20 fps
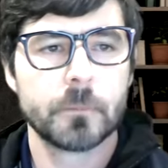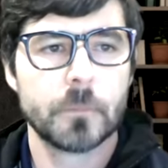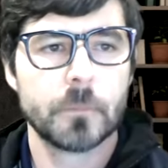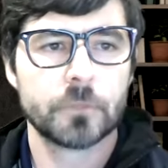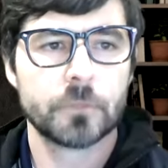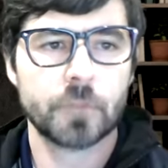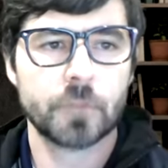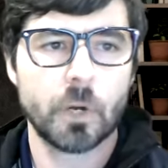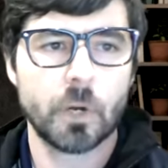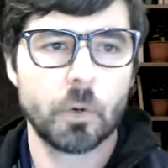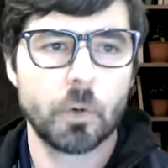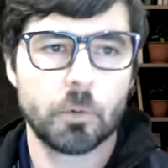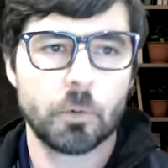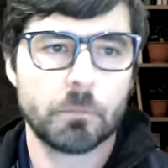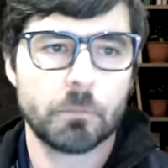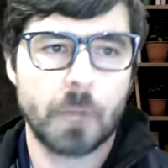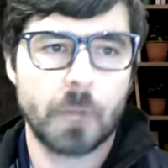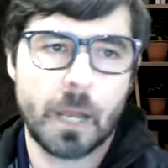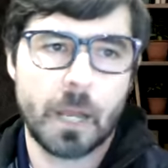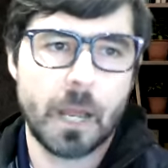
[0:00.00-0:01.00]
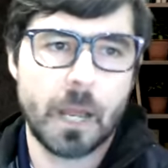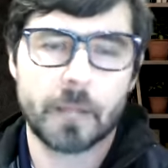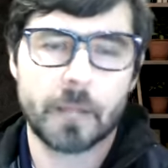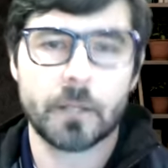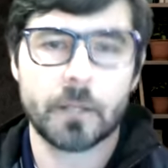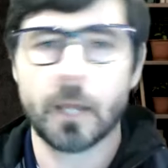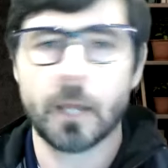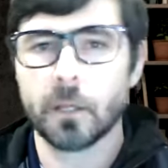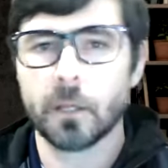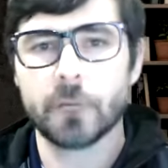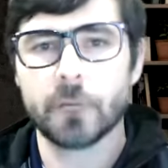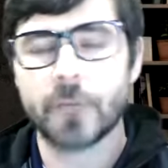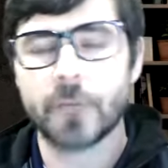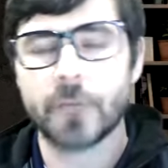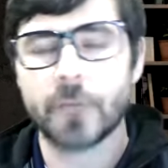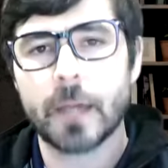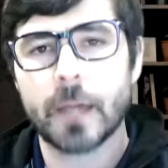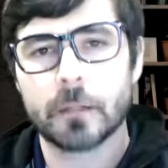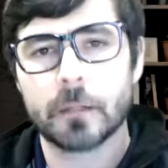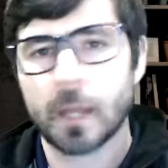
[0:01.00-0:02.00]
So I loved
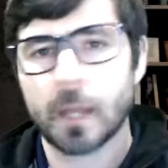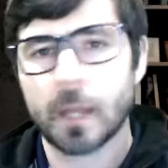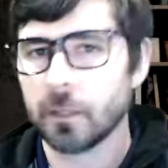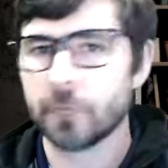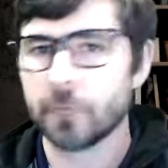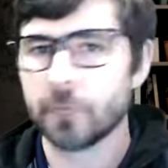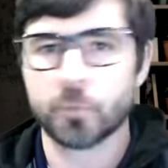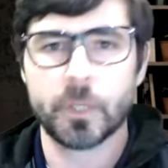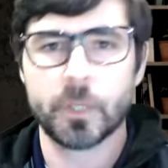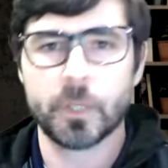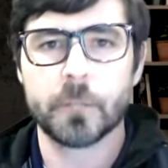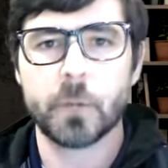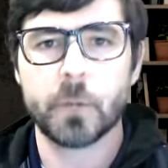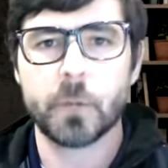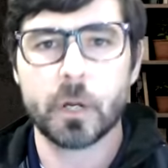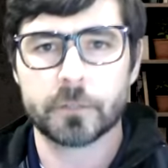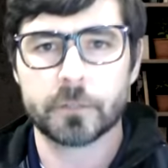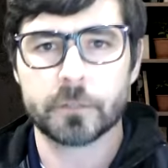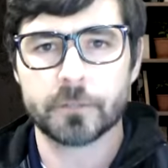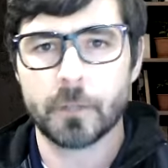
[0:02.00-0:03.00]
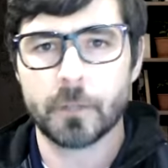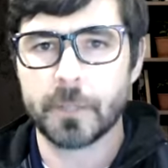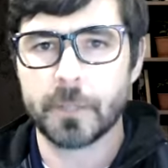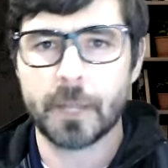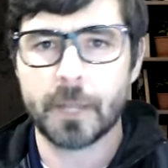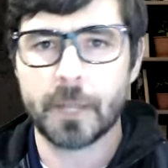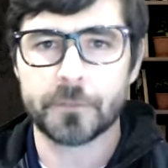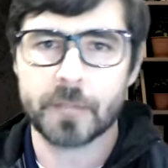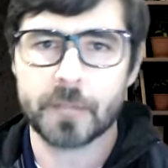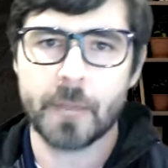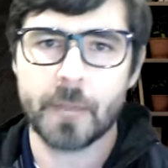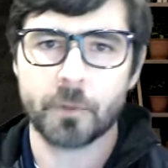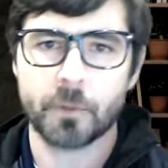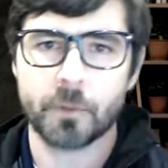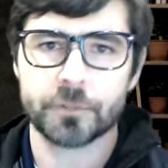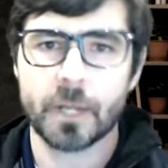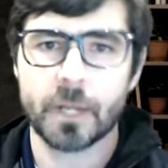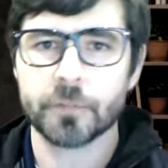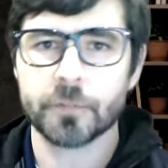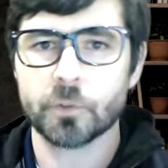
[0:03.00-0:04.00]
that. I loved reading books. I mean, at the time I
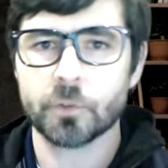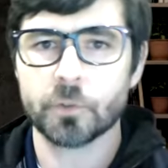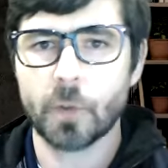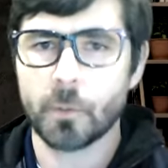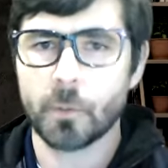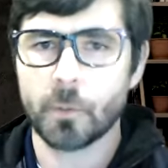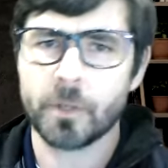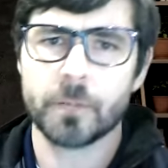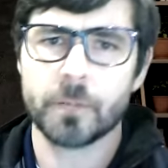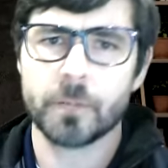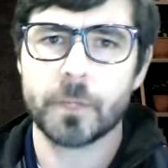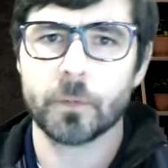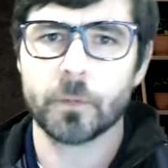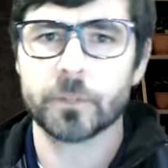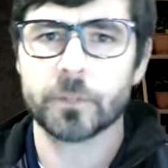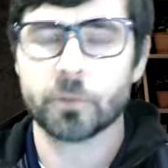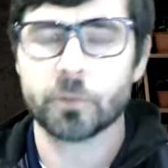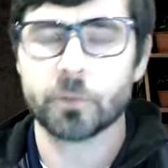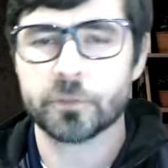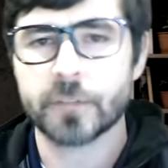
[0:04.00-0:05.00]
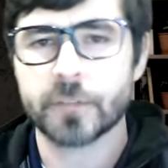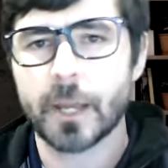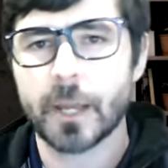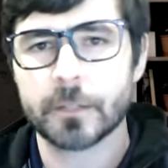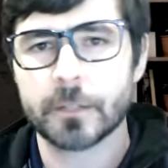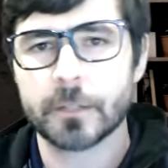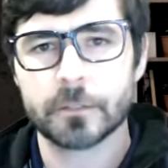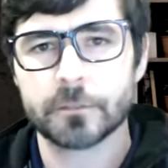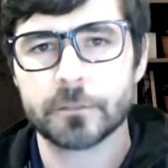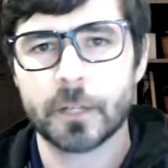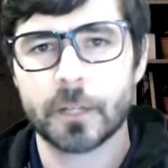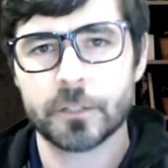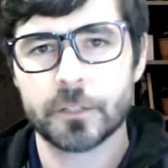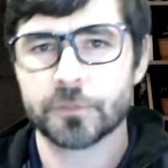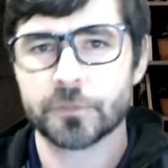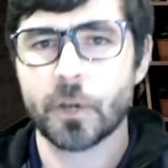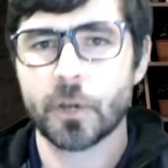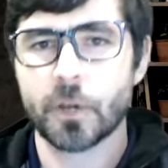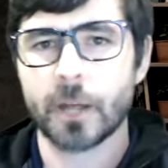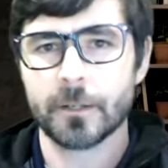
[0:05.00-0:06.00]
was in high school, I wanted to be a research scientist. I
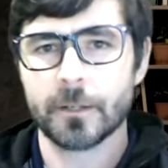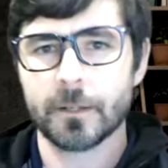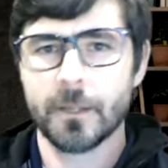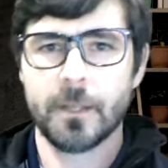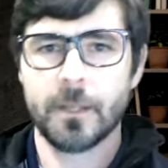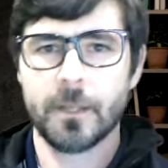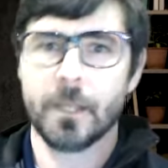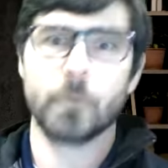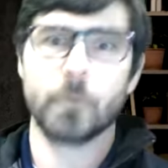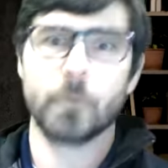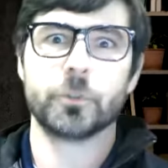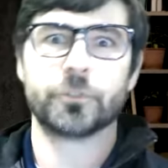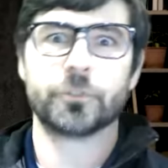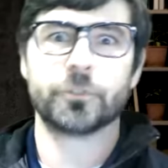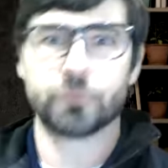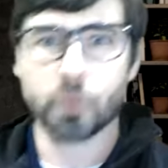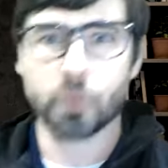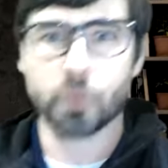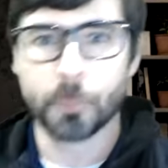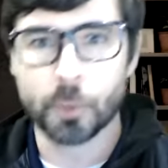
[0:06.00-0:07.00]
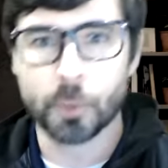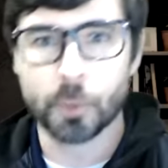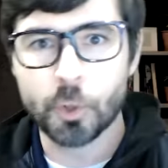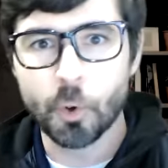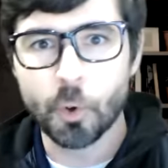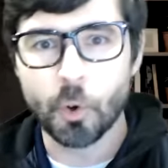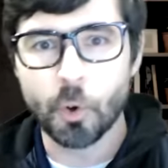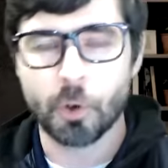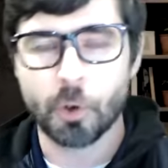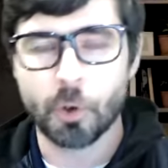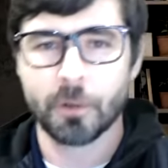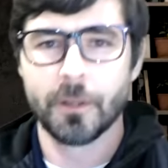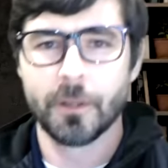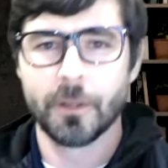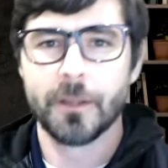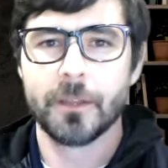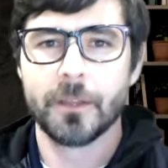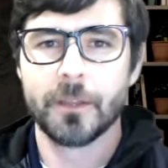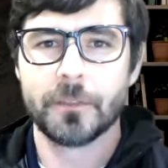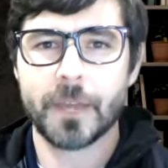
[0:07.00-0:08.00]
just thought it was super cool
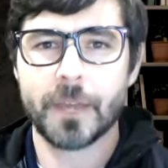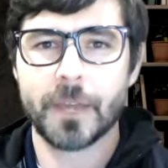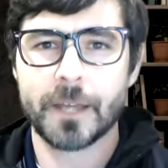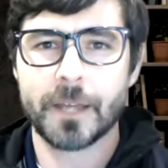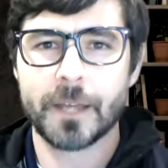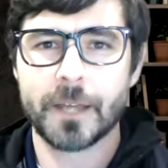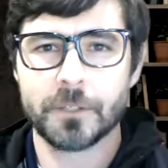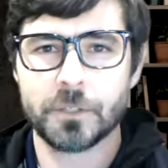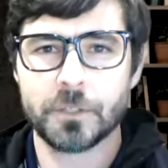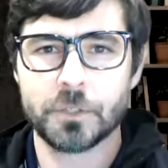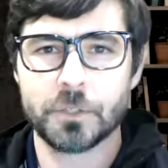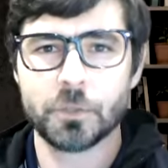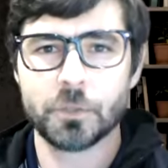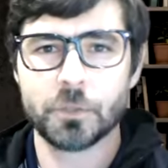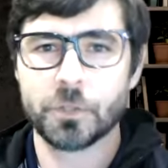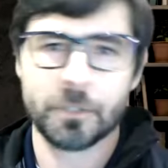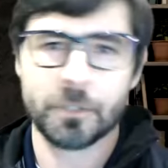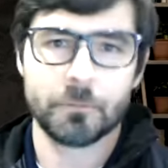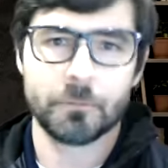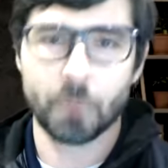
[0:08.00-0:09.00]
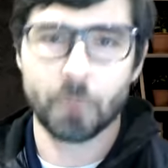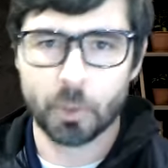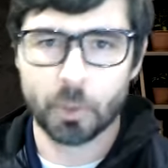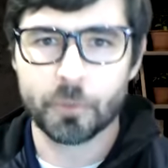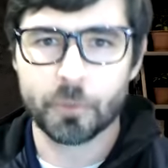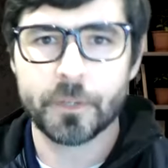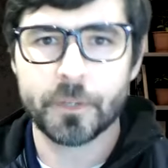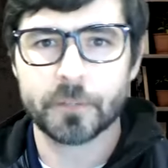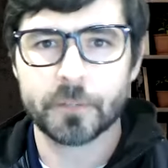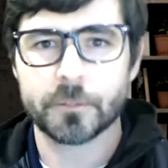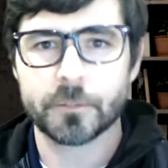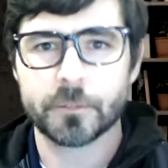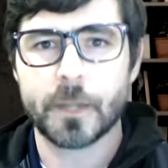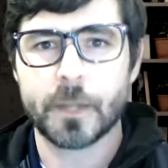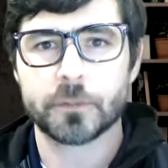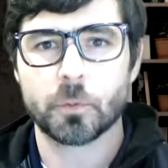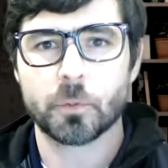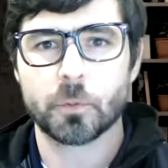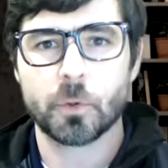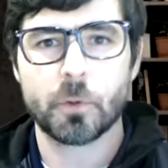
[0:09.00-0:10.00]
that you could learn things
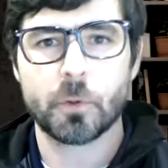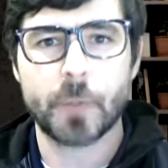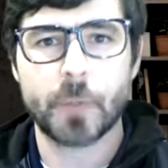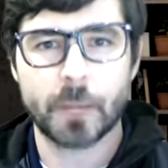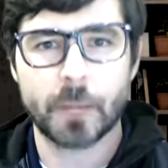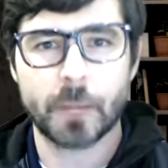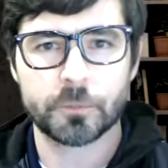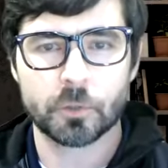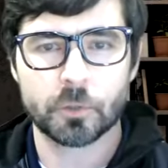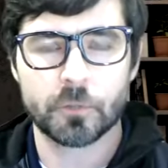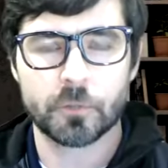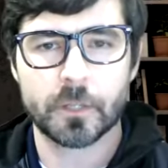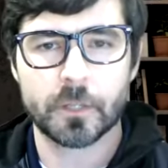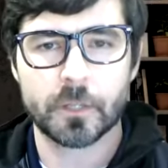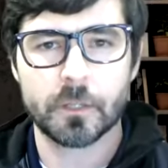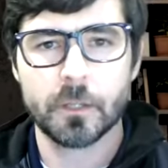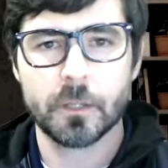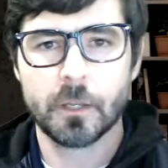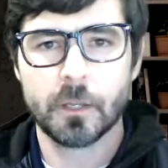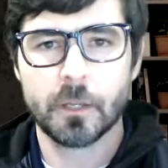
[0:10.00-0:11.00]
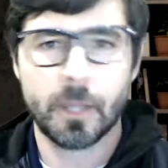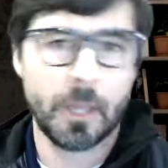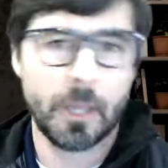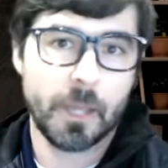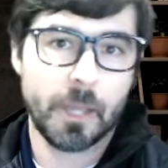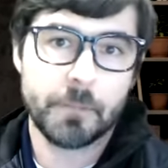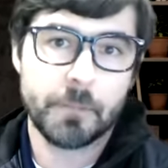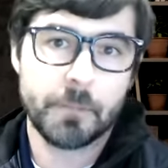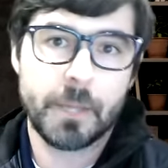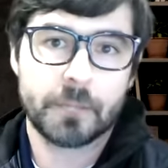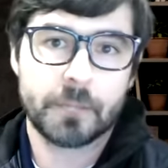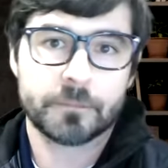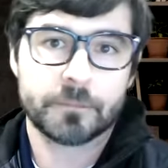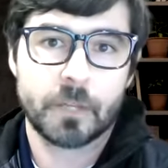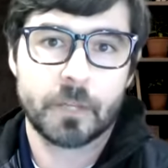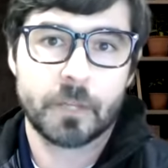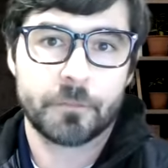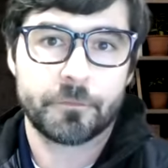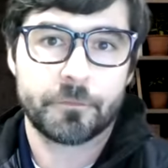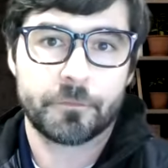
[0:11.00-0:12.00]
about the world by observing and make
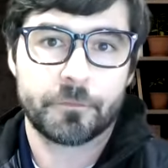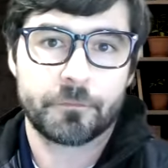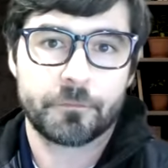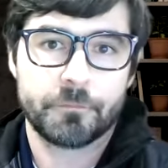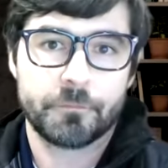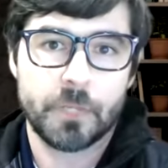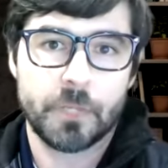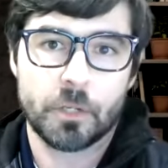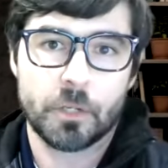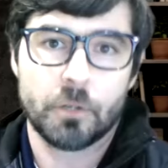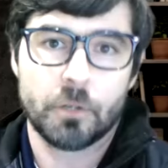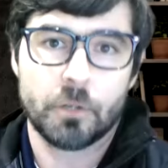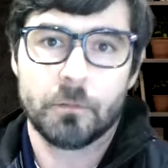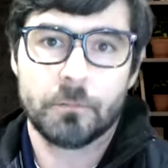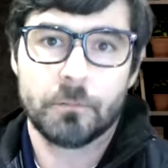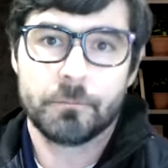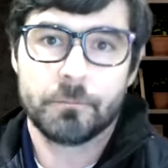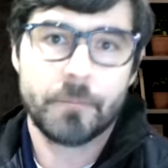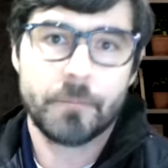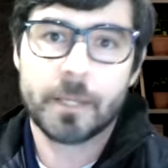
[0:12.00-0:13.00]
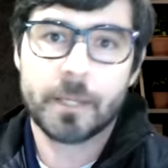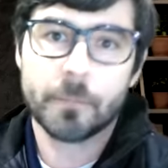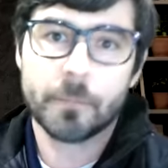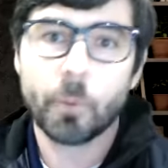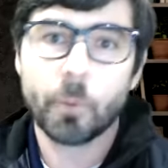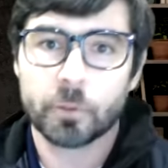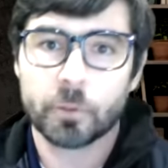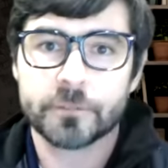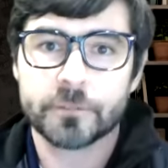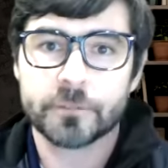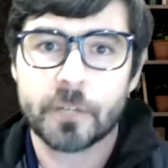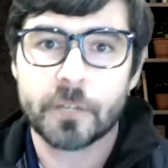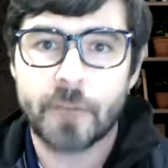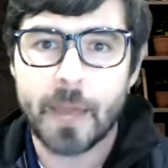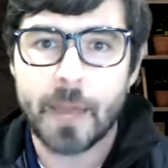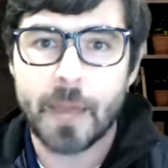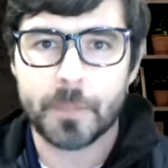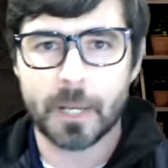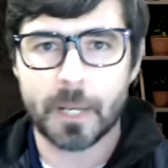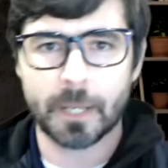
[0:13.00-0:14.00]
stuff, make important stuff
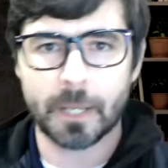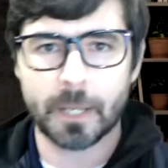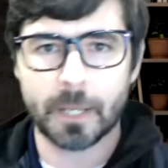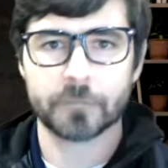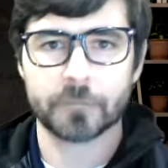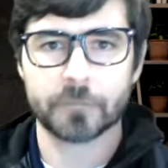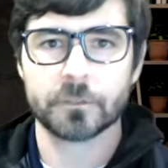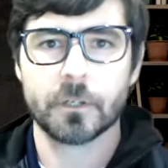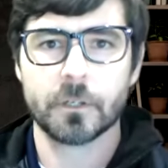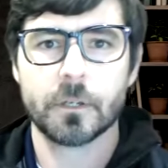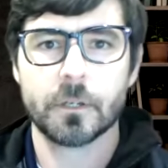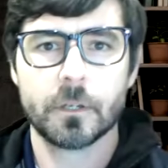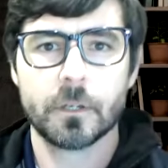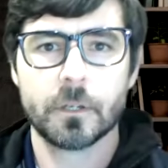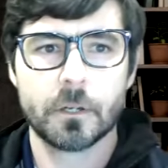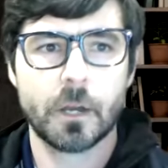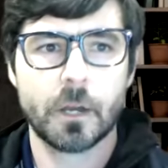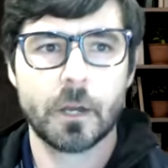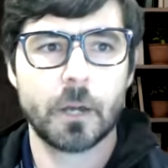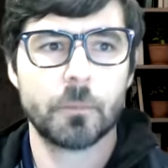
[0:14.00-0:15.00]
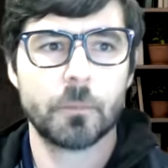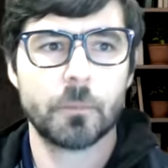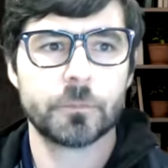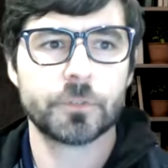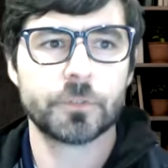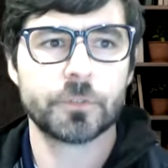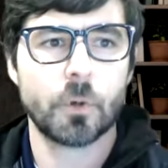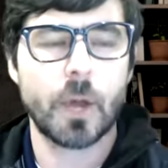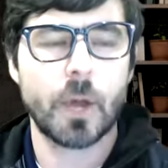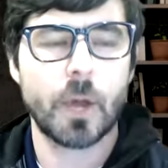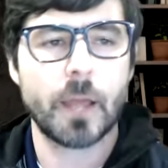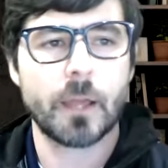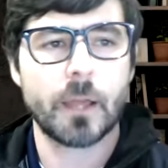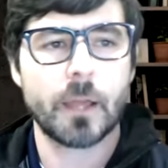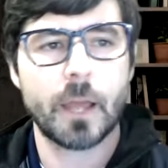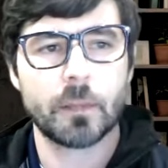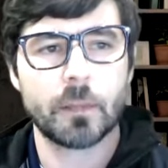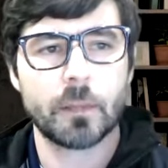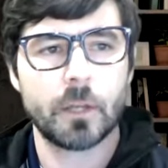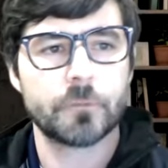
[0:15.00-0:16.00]
happen, I guess. So
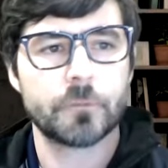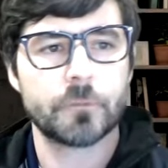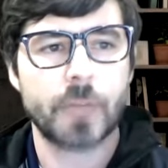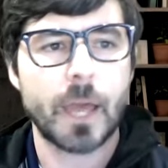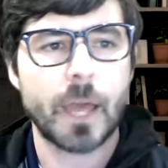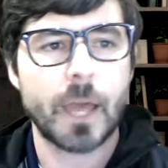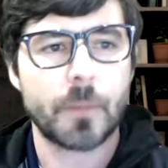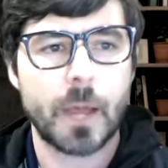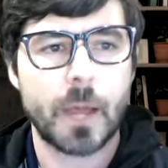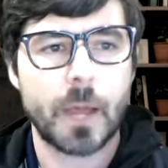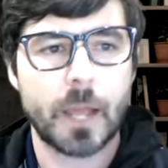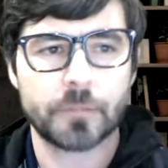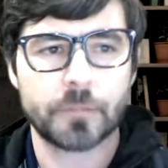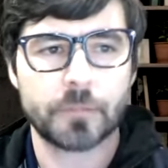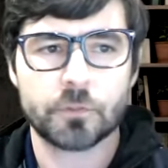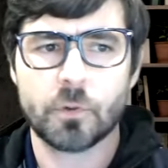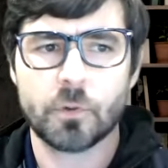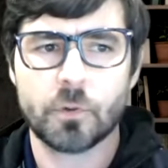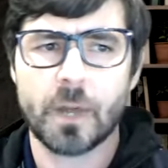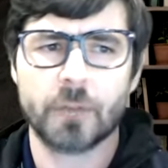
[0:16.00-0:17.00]
I loved that about high school.